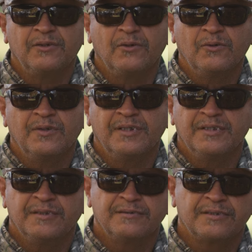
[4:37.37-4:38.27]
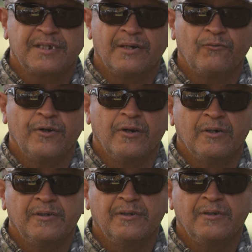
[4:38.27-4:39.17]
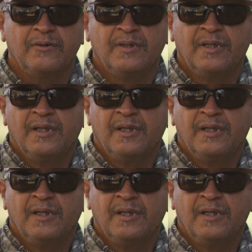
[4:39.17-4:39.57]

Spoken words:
you know, it's kind of rare, you know.